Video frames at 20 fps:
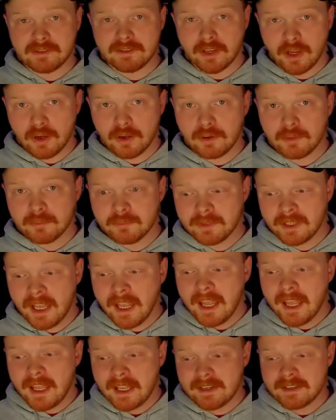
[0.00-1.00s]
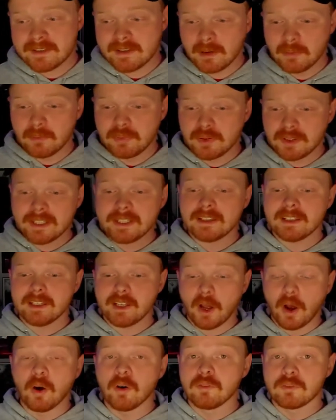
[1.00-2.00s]
domed and is completely
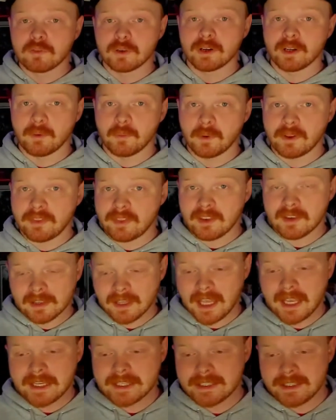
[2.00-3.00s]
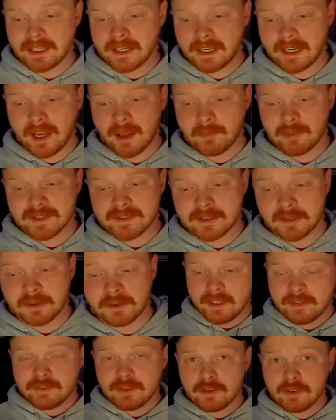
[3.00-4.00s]
over it within less than an
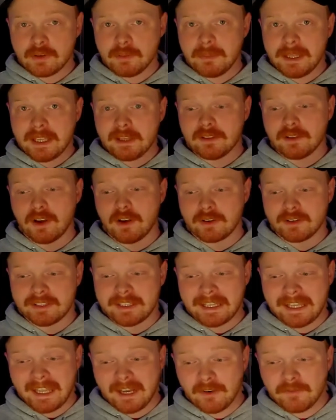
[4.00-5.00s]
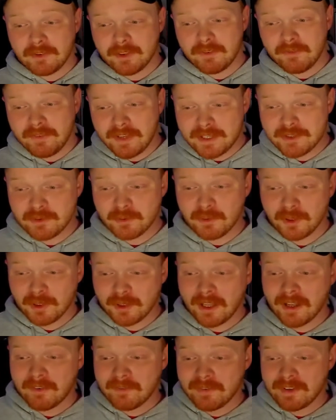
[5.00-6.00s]
episode. It took me longer to get over the
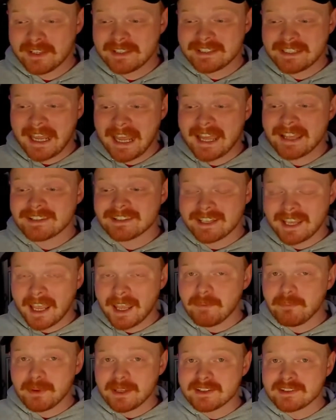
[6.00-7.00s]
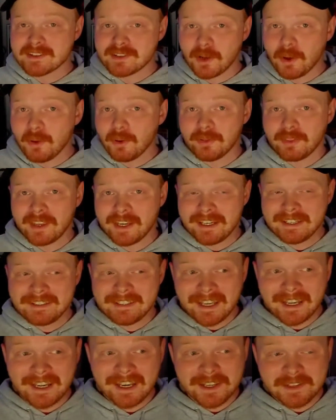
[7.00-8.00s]
visual of his dad's gaping skull than it
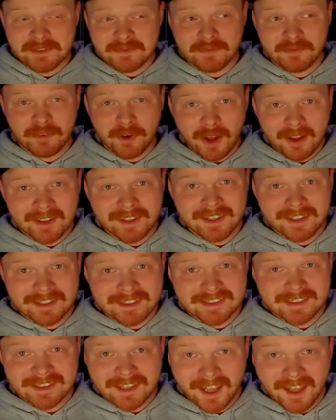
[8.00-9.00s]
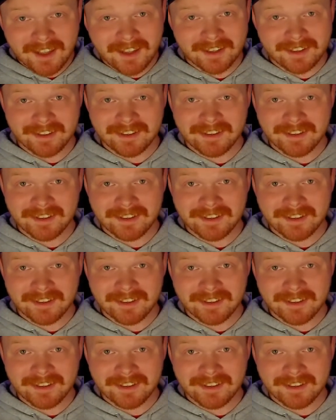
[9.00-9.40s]
did his fucking son.